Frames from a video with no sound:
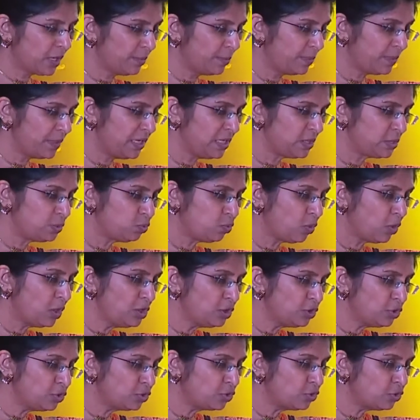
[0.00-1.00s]
companies
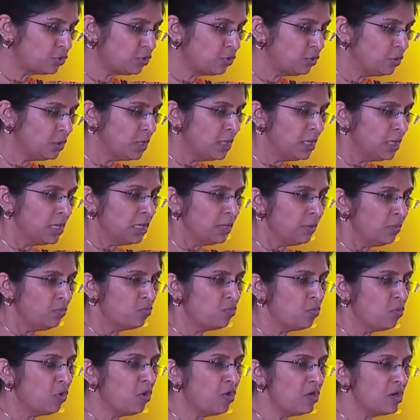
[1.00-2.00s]
want to do
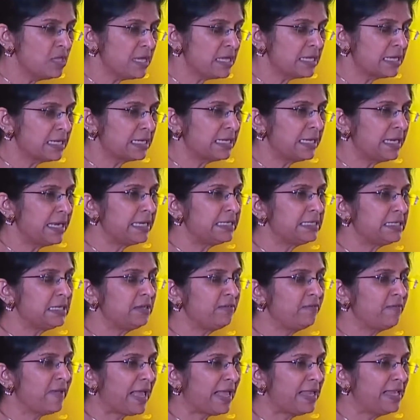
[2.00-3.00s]
more than
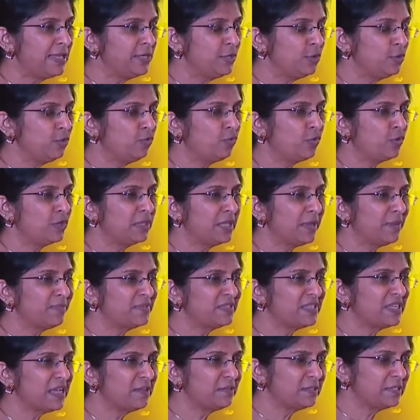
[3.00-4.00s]
creating value for
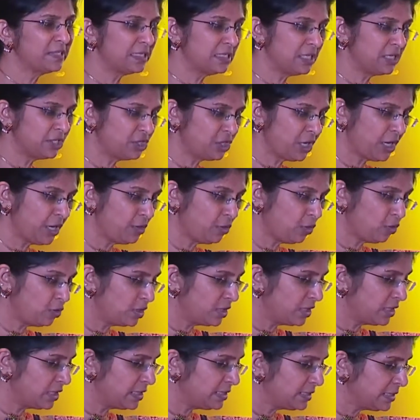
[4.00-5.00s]
themselves and their
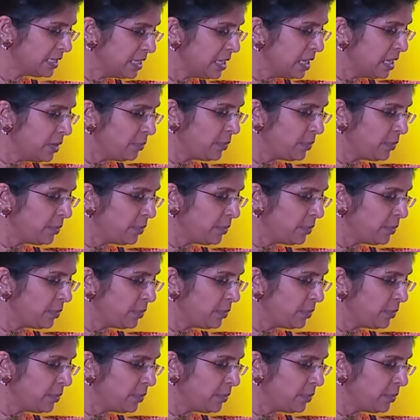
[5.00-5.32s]
shareholders,